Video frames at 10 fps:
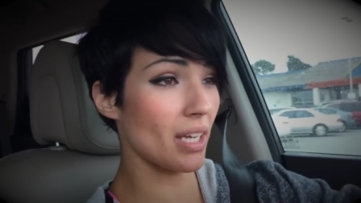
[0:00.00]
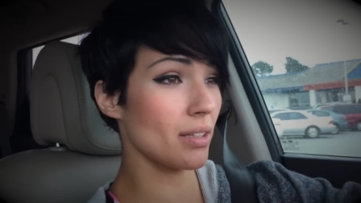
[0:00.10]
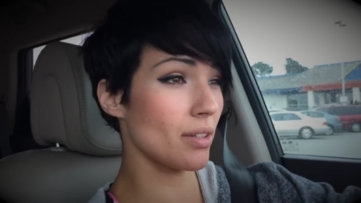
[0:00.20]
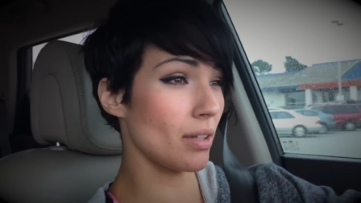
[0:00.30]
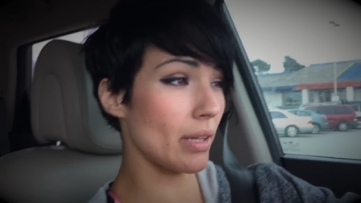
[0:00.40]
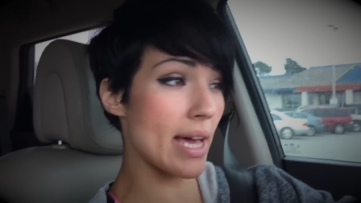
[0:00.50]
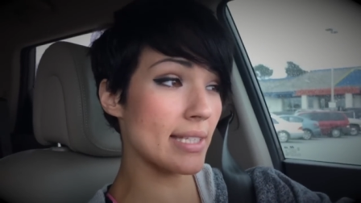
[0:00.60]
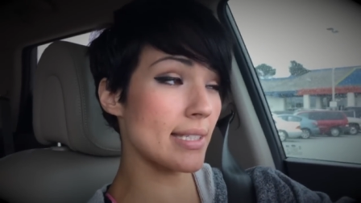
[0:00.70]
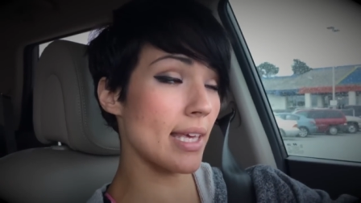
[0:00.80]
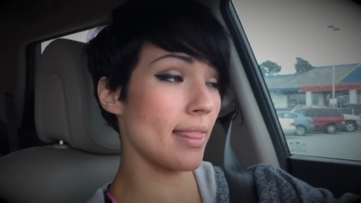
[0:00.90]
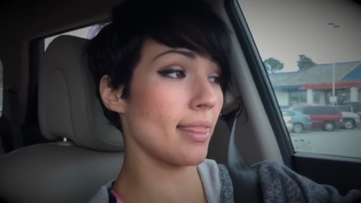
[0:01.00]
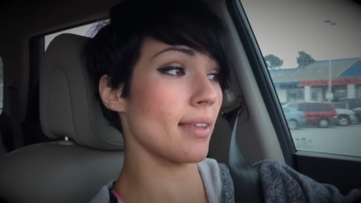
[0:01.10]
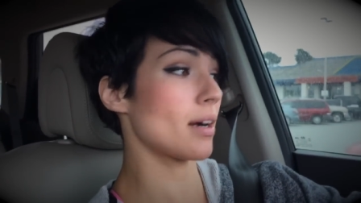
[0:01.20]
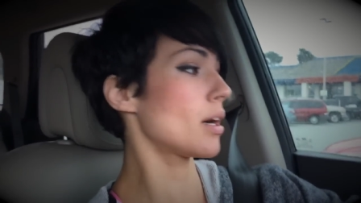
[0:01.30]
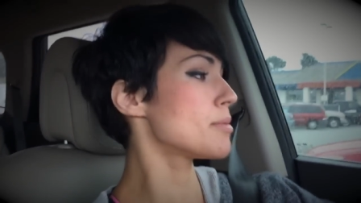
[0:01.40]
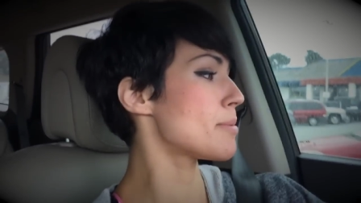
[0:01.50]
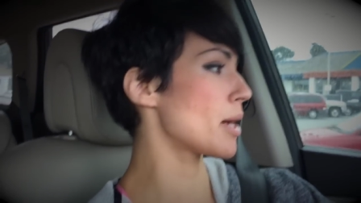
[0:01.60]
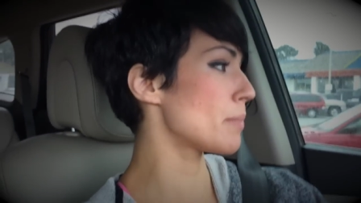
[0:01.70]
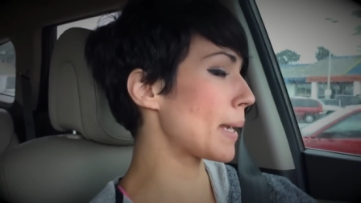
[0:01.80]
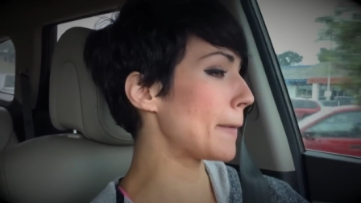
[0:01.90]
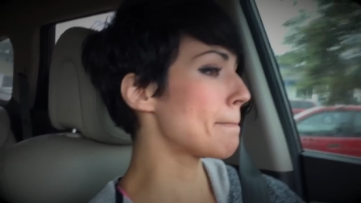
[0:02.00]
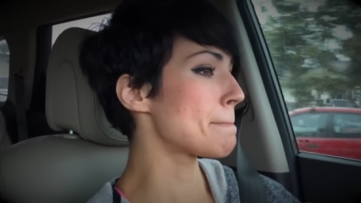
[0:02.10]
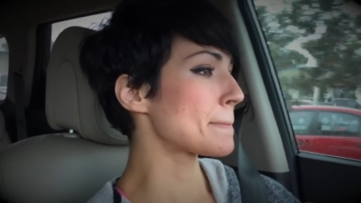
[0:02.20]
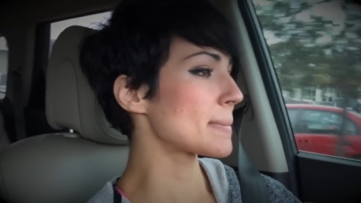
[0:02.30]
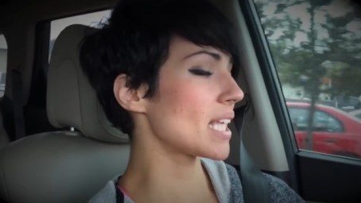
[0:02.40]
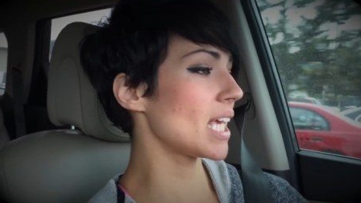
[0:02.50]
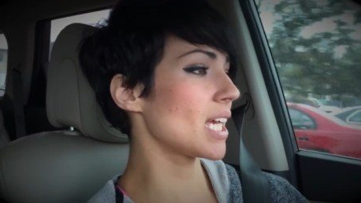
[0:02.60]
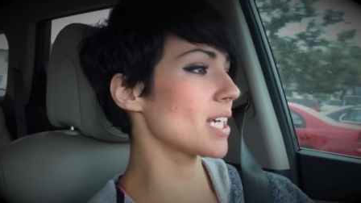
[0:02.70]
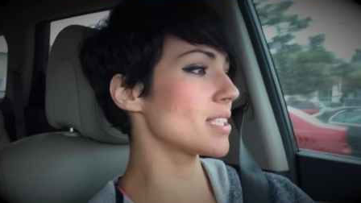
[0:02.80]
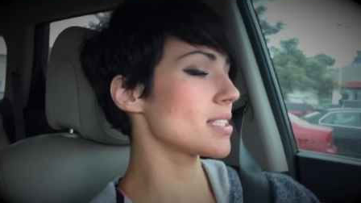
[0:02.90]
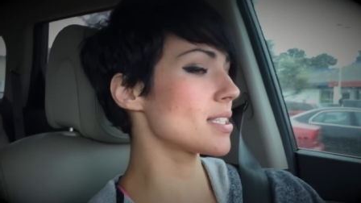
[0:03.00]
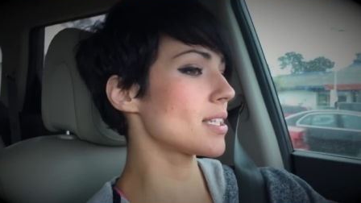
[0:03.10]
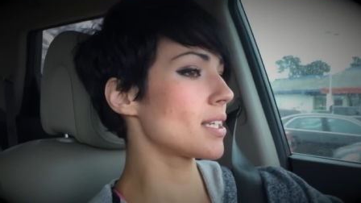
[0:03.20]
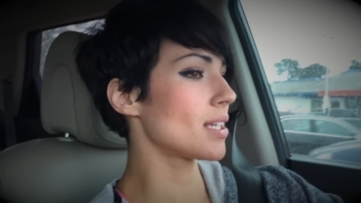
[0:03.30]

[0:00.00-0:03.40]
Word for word: and a little less in the carb department, and